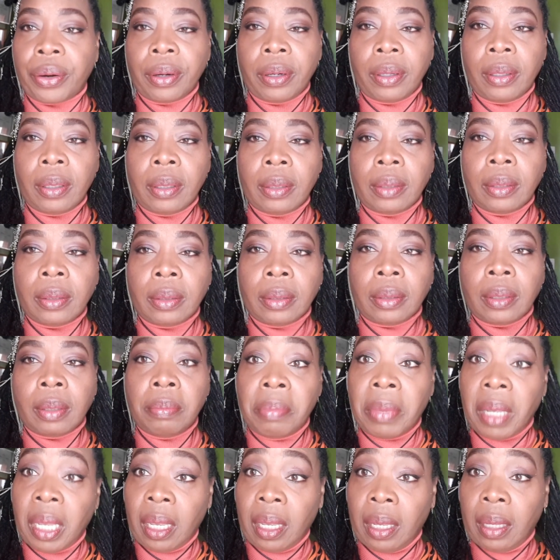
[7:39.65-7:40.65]
can make a
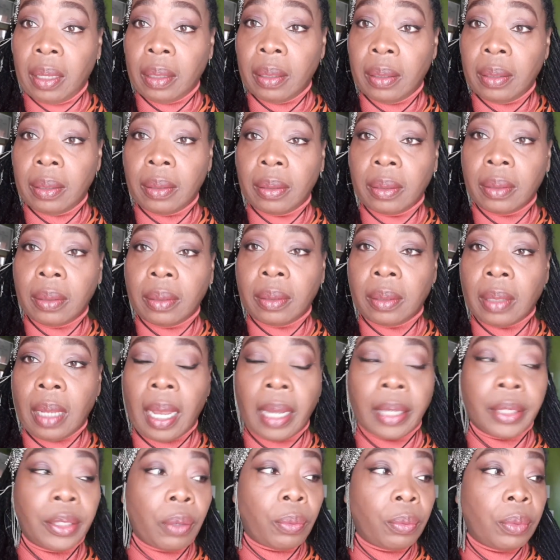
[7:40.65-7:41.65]
big difference in
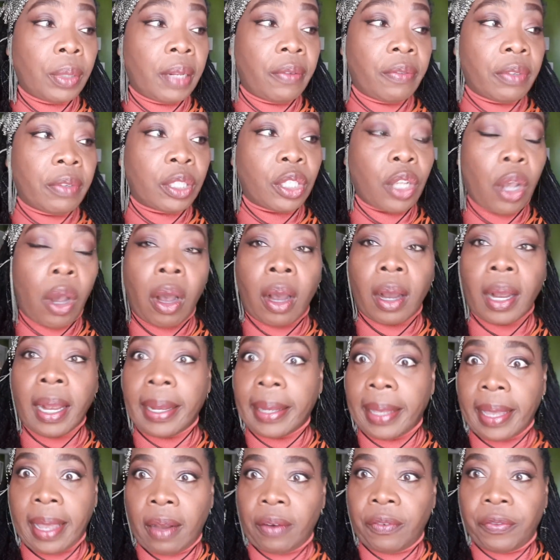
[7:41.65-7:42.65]
us
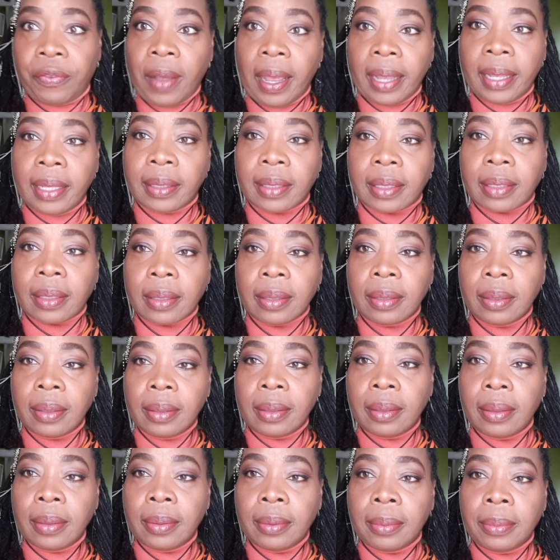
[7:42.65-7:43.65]
maintaining that, or at
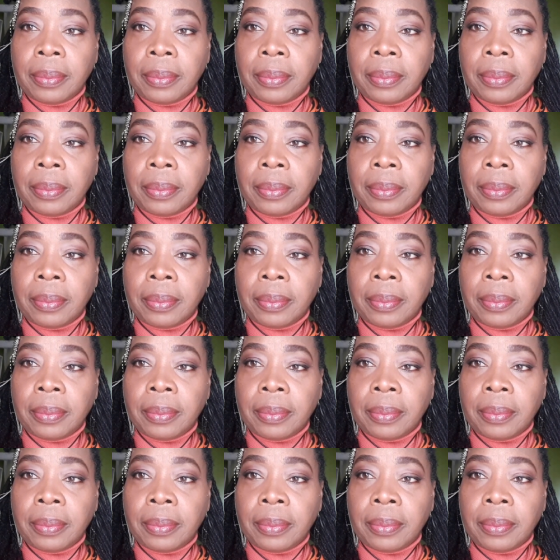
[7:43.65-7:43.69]
least